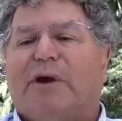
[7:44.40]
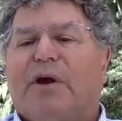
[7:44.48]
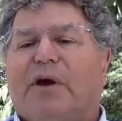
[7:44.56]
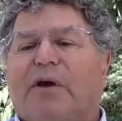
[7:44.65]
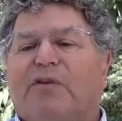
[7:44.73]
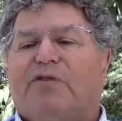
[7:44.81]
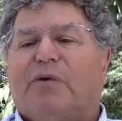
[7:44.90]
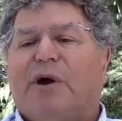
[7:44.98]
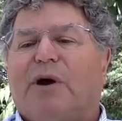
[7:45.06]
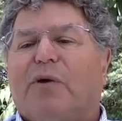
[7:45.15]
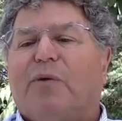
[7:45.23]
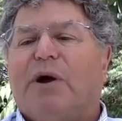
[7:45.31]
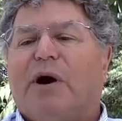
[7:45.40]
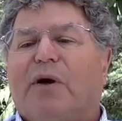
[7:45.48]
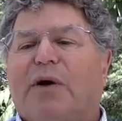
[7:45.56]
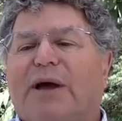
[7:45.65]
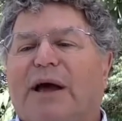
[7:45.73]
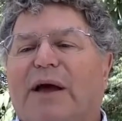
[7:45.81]
So here we are
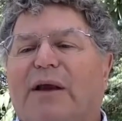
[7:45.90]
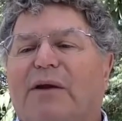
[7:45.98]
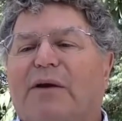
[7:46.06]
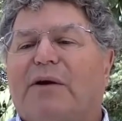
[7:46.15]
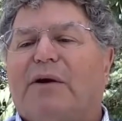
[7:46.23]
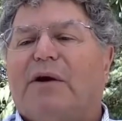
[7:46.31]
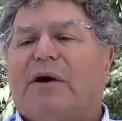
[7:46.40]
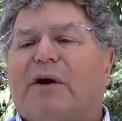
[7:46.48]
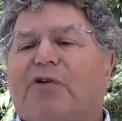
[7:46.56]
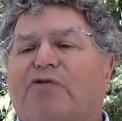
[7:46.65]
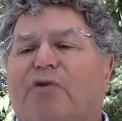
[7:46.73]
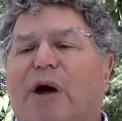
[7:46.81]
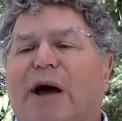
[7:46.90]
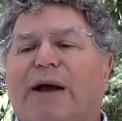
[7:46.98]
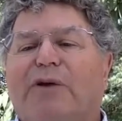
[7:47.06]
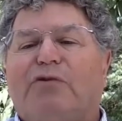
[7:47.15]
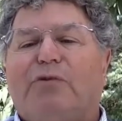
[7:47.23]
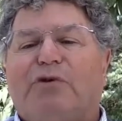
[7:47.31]
again,
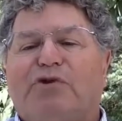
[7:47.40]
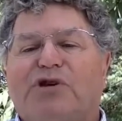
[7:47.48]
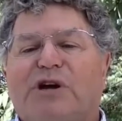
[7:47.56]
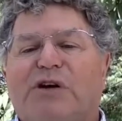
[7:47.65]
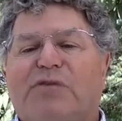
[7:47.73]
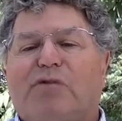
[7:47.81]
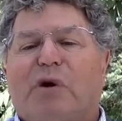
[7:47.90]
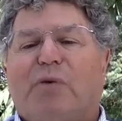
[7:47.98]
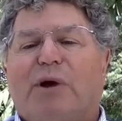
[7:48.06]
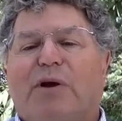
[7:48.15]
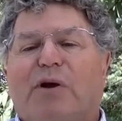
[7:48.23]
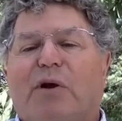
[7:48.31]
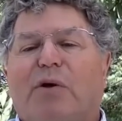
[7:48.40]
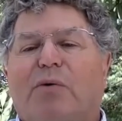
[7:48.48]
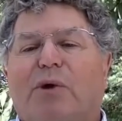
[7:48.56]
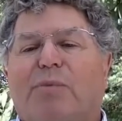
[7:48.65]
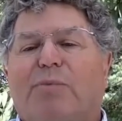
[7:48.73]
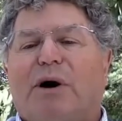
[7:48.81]
trying to achieve what we know
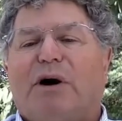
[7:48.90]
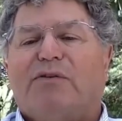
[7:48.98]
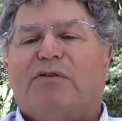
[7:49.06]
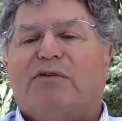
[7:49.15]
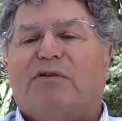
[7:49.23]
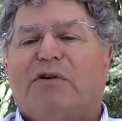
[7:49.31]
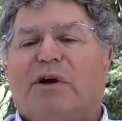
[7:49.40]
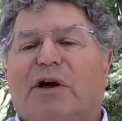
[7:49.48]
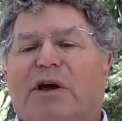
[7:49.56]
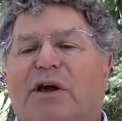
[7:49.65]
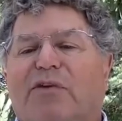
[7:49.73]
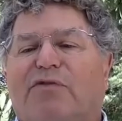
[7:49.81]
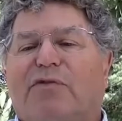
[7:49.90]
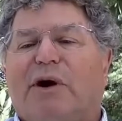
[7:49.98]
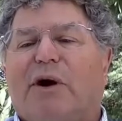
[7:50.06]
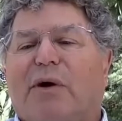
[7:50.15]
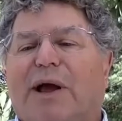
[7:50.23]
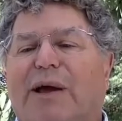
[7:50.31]
we must if we
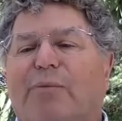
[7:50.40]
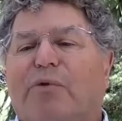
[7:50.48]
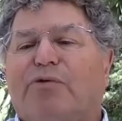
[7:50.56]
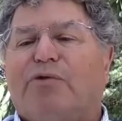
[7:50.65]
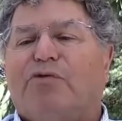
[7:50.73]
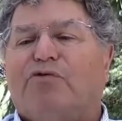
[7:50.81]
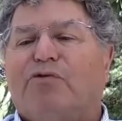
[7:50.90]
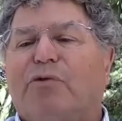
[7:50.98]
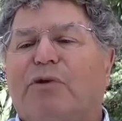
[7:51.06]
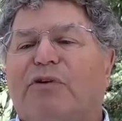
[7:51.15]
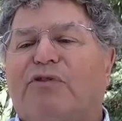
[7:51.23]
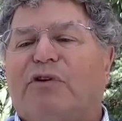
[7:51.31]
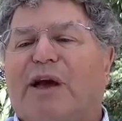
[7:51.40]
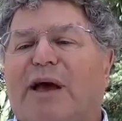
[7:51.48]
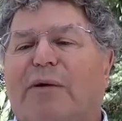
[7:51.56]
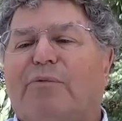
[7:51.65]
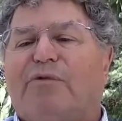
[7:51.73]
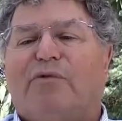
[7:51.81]
are able to truly
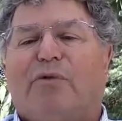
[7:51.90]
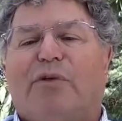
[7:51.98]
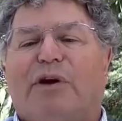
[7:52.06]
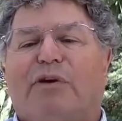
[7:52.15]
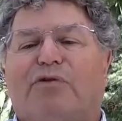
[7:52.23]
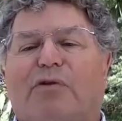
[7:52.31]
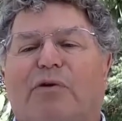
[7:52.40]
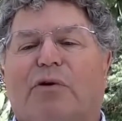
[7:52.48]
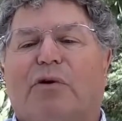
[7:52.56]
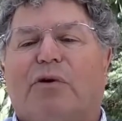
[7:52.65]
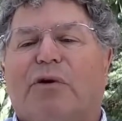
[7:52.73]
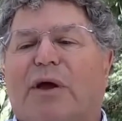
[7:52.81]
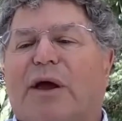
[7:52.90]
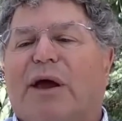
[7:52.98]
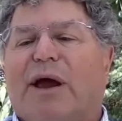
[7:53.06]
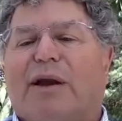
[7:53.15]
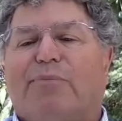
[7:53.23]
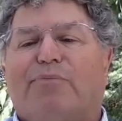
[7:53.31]
stand before the Eternal
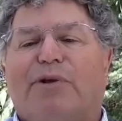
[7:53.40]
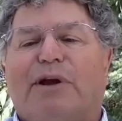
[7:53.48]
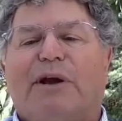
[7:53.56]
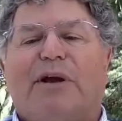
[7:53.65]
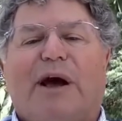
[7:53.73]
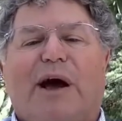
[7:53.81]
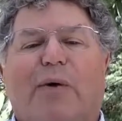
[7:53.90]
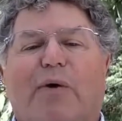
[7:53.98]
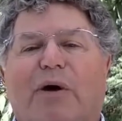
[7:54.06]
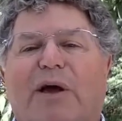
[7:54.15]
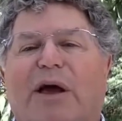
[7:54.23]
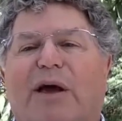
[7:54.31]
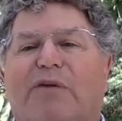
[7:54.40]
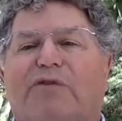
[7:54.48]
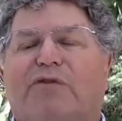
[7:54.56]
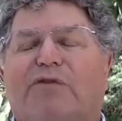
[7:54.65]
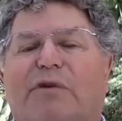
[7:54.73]
and plead our case.